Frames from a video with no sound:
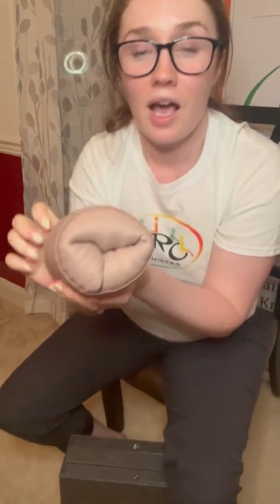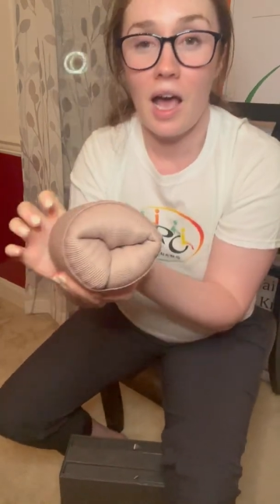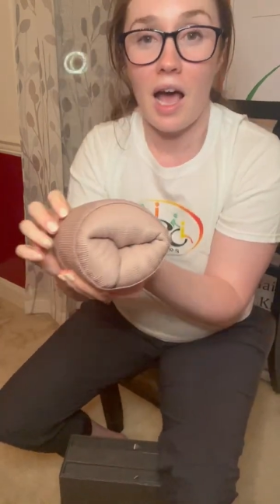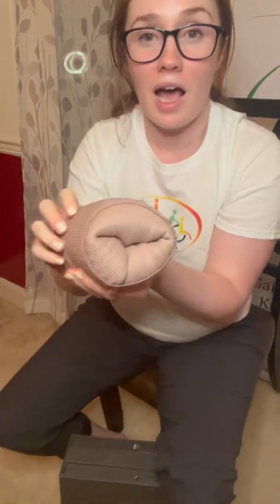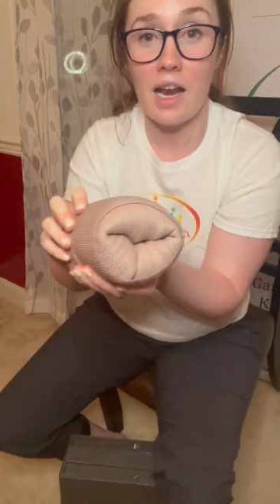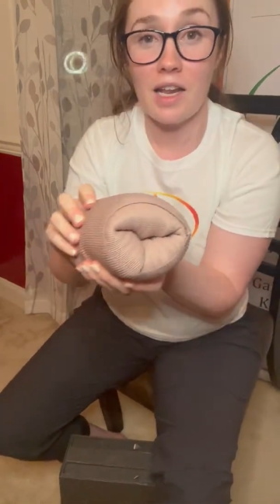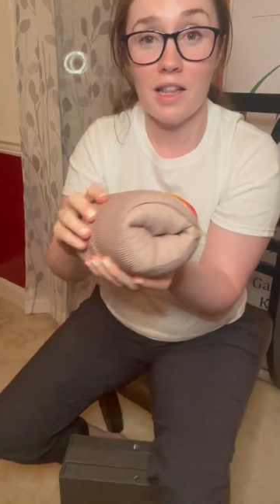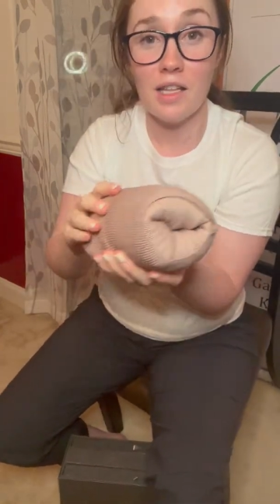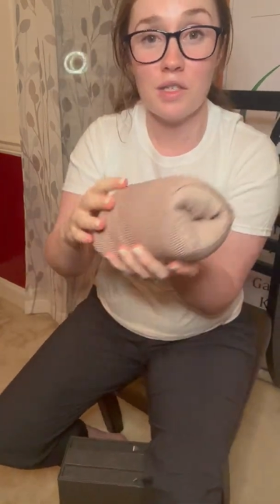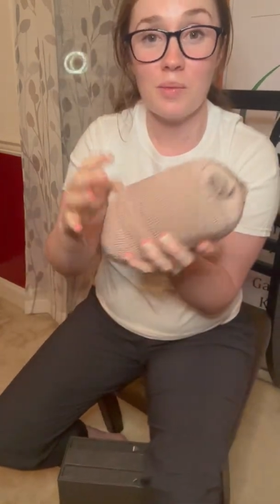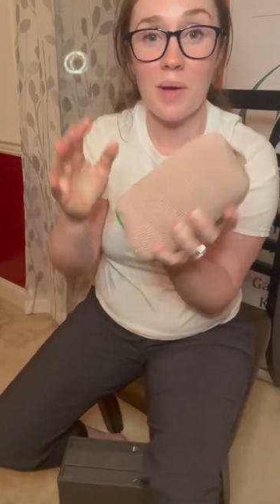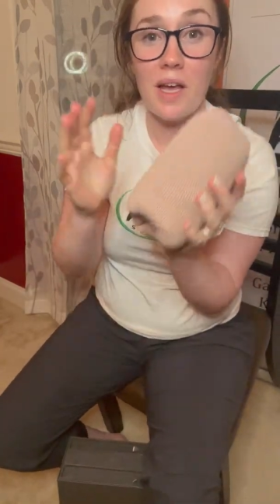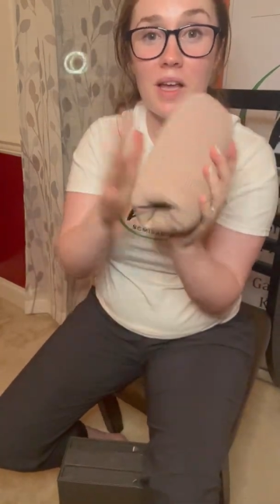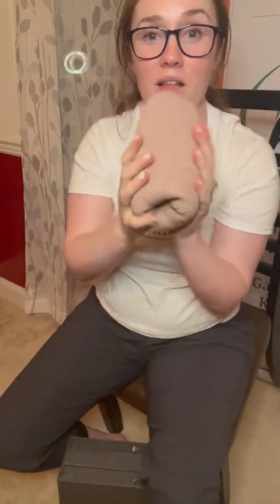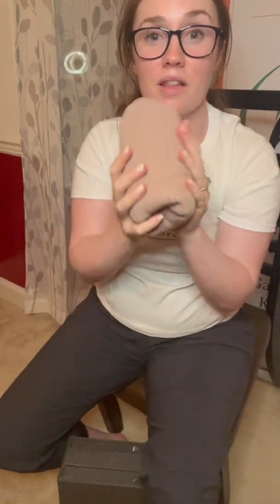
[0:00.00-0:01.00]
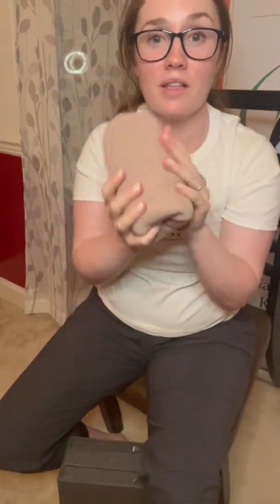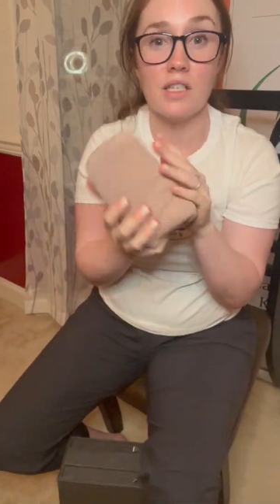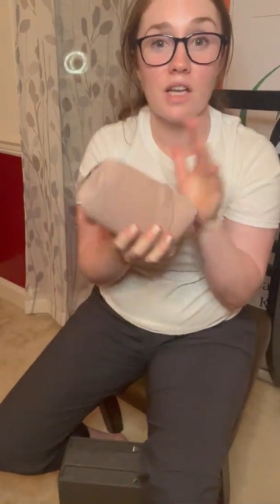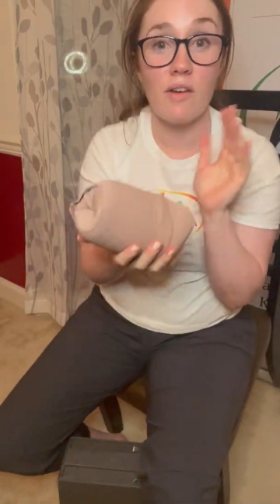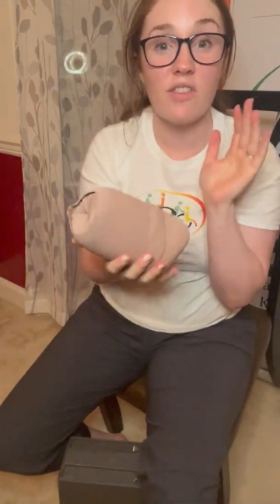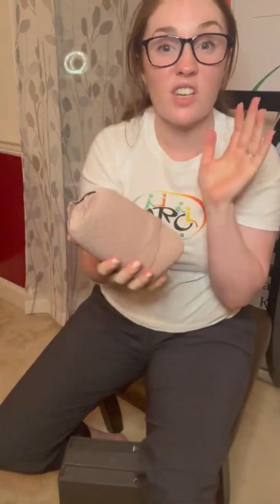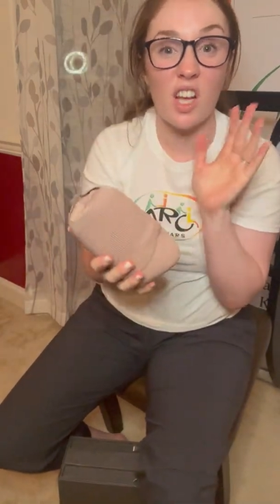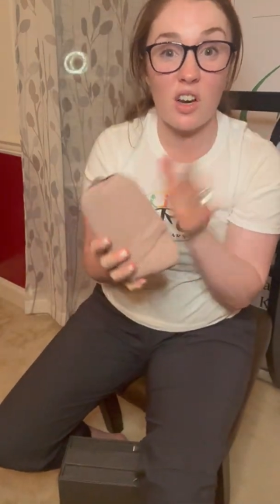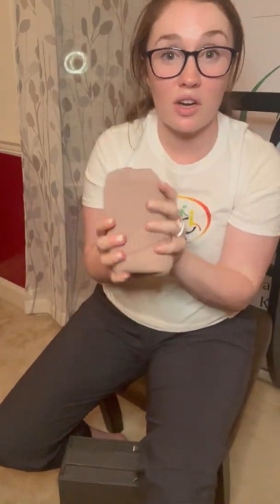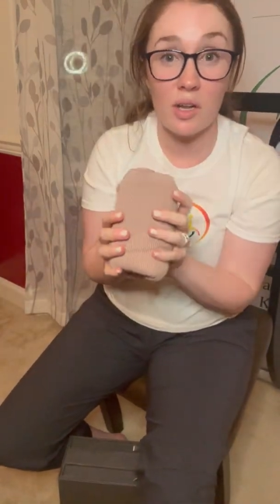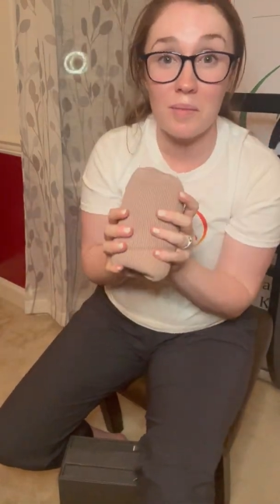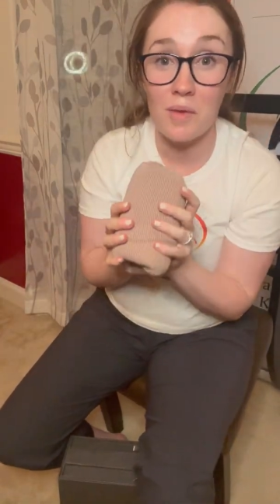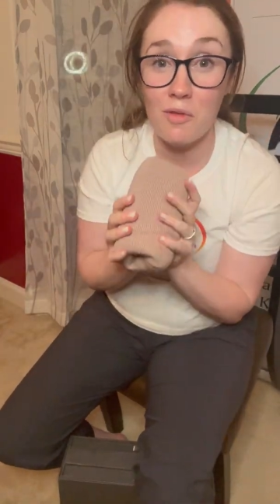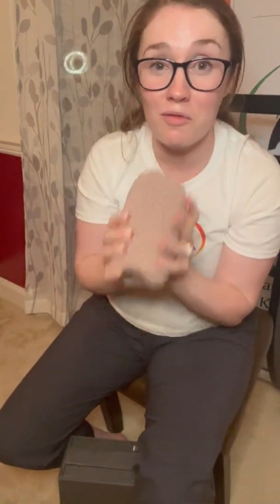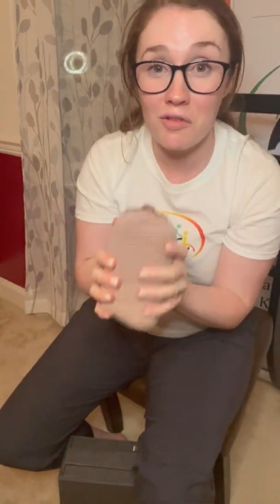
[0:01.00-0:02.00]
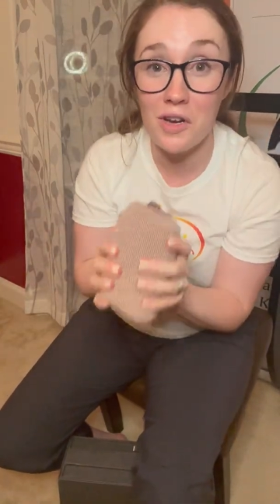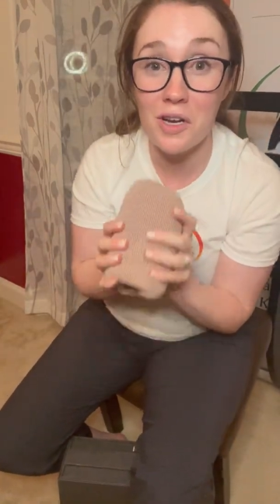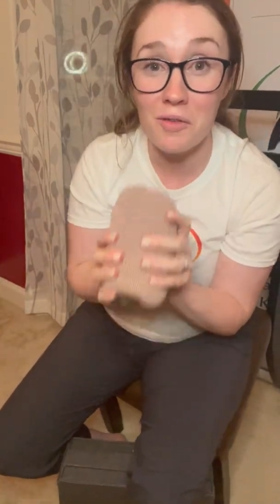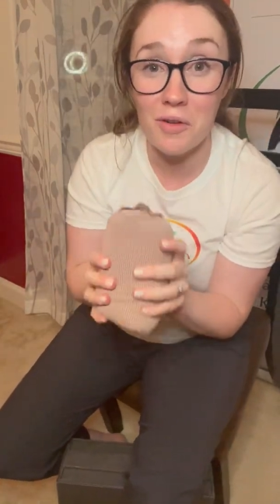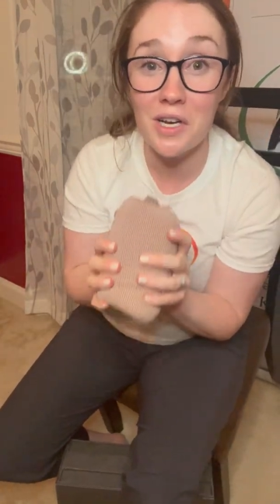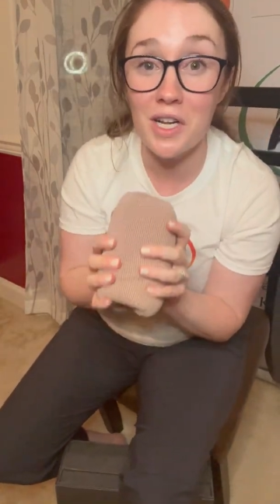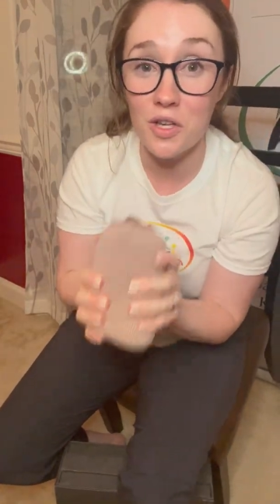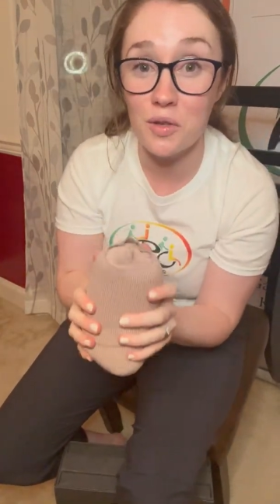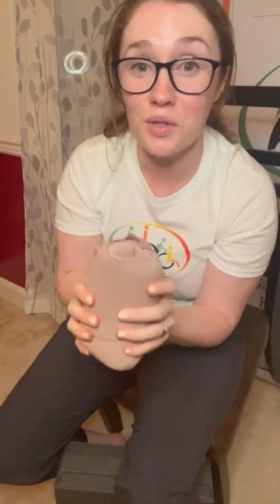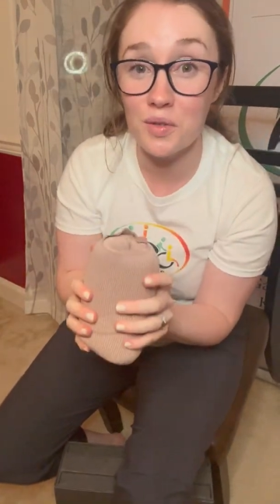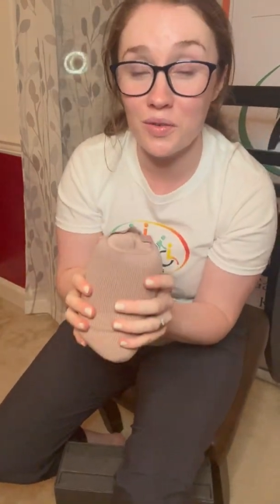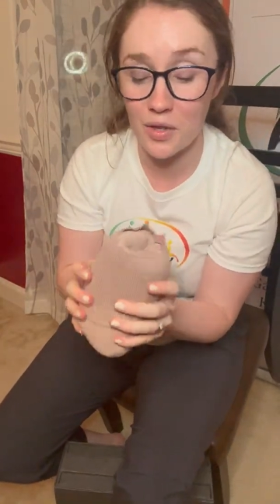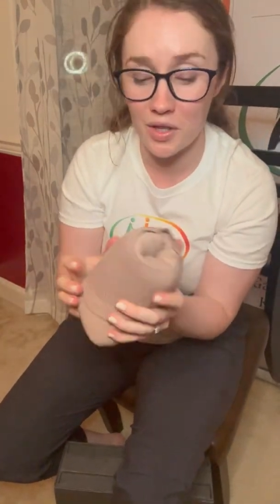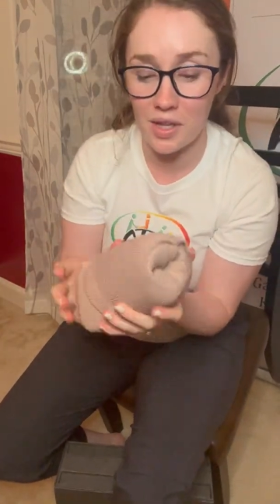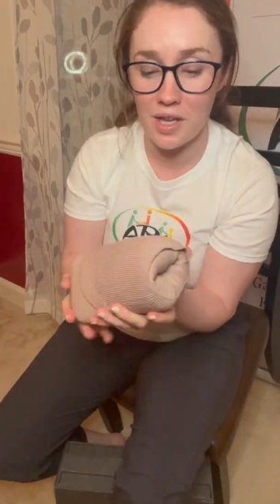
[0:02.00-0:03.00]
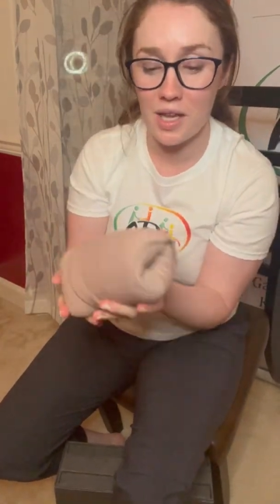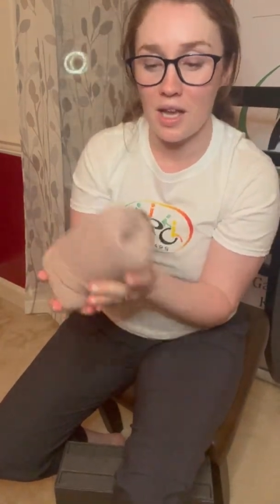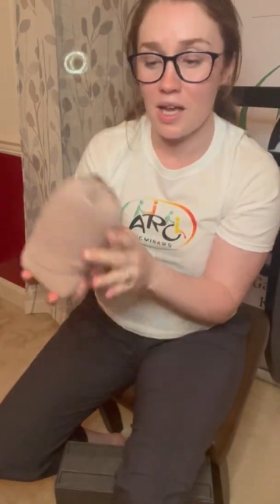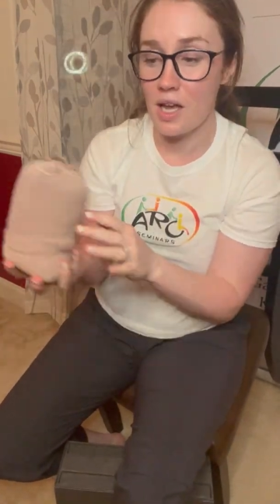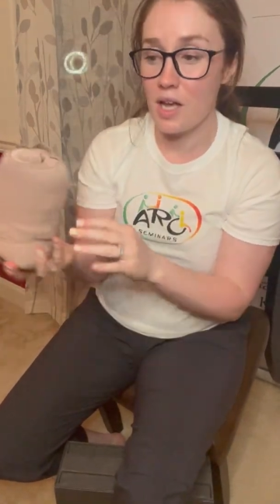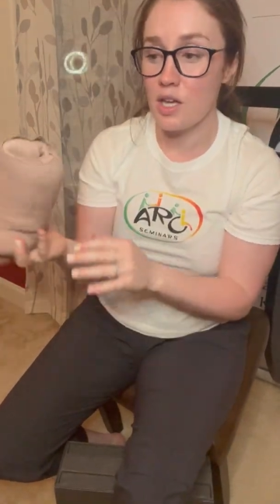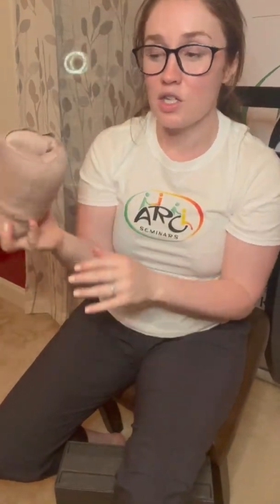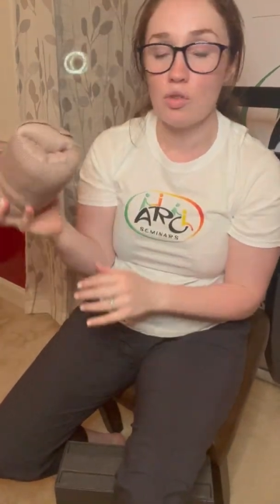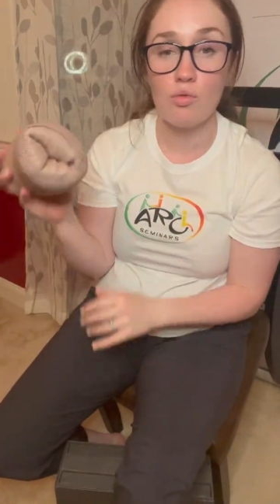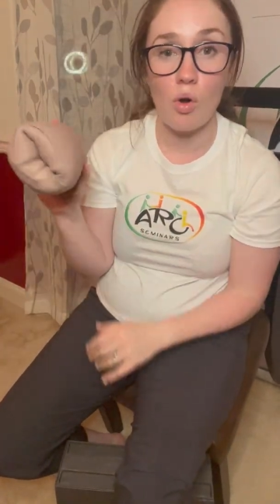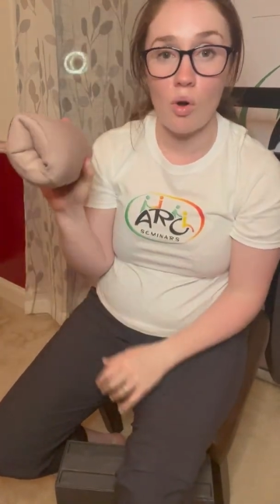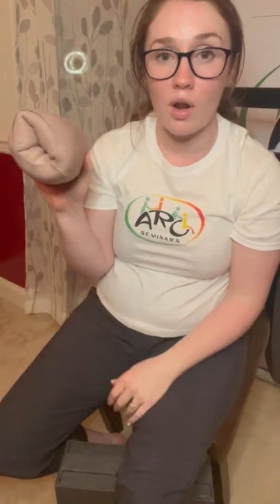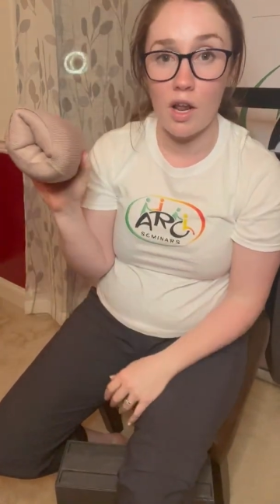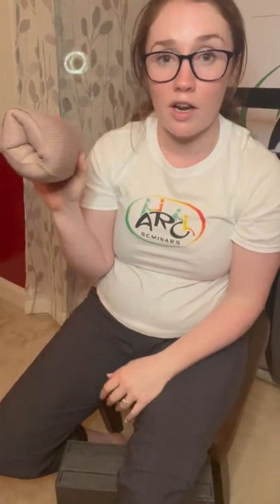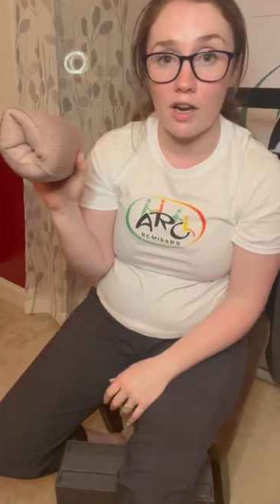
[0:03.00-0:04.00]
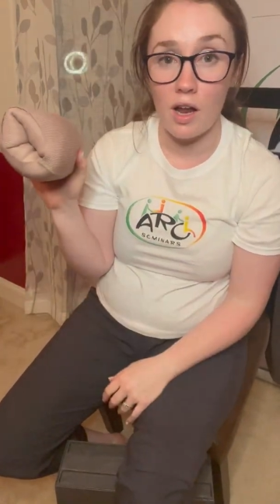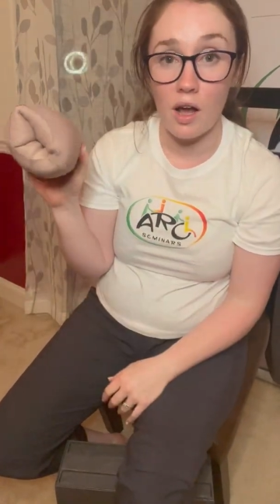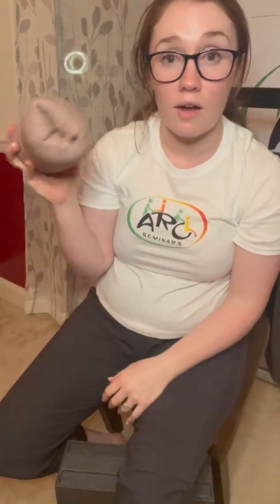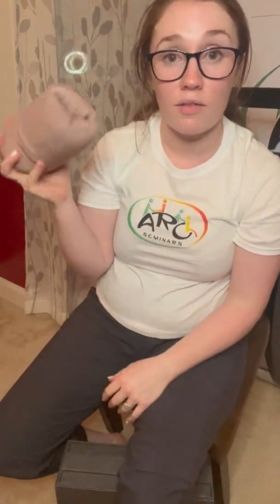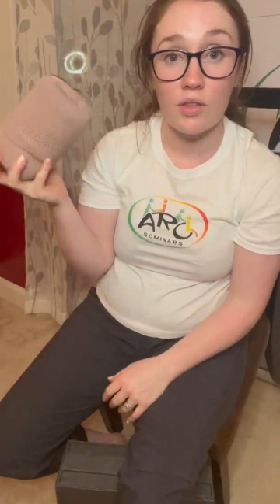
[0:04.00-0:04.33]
And in this way, Doff'N'Donner can be really, really useful to roll on and off.